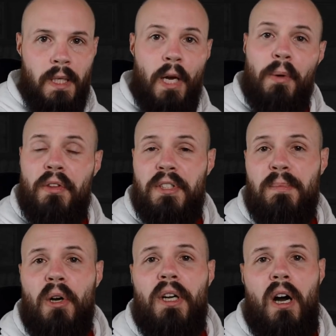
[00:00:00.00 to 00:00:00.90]
Now, another
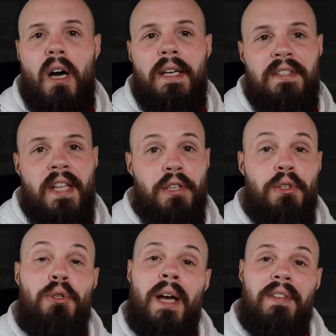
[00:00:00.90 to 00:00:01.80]
small con is that you
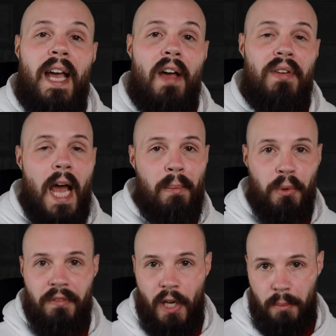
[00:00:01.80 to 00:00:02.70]
do have to have an Apple
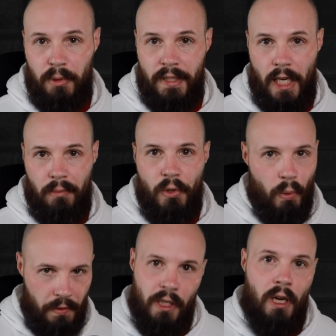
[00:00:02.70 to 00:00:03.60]
developer account, the
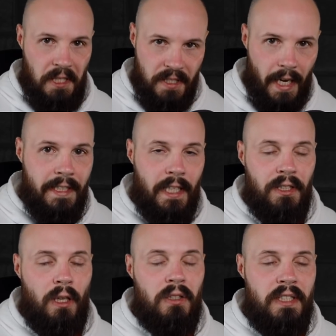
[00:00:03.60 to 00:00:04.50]
one that costs
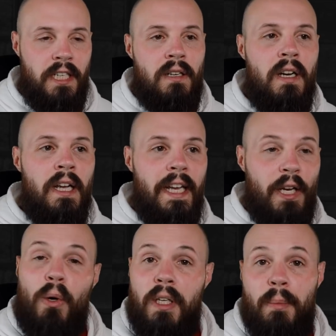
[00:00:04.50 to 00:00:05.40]
$99 a year, in
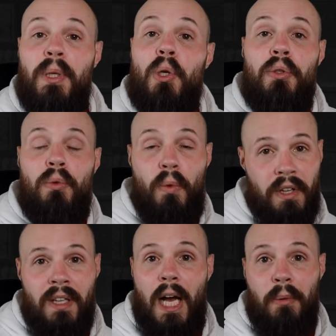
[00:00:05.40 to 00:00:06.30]
order to build with
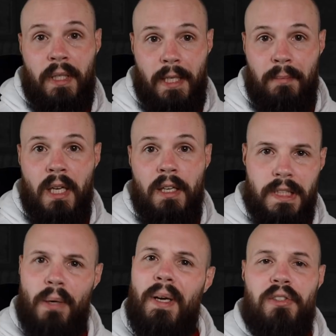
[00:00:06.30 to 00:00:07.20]
CloudKit.
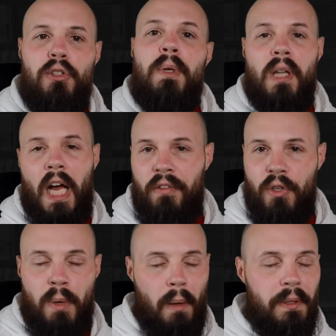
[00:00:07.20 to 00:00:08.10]
Now, I assume a lot of
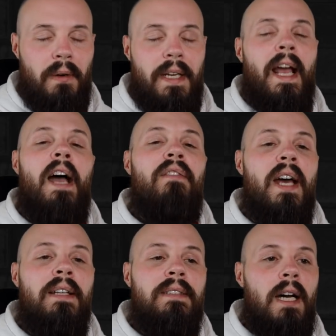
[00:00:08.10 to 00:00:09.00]
you probably already have
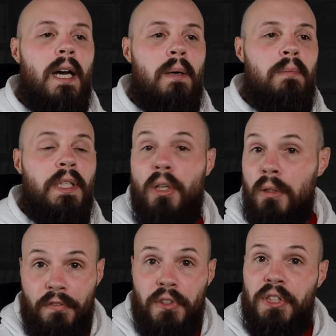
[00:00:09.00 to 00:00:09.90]
that, uh, but you know,
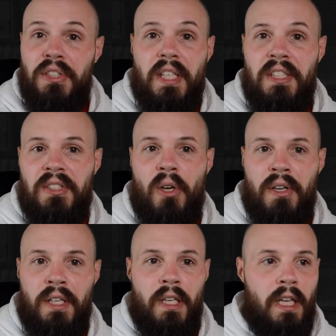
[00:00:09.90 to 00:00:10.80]
if you're just getting
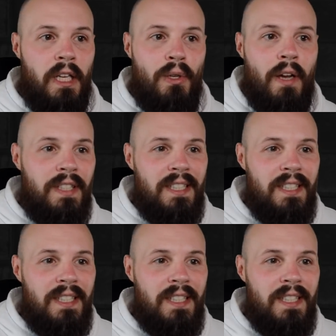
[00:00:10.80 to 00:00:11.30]
started and you haven't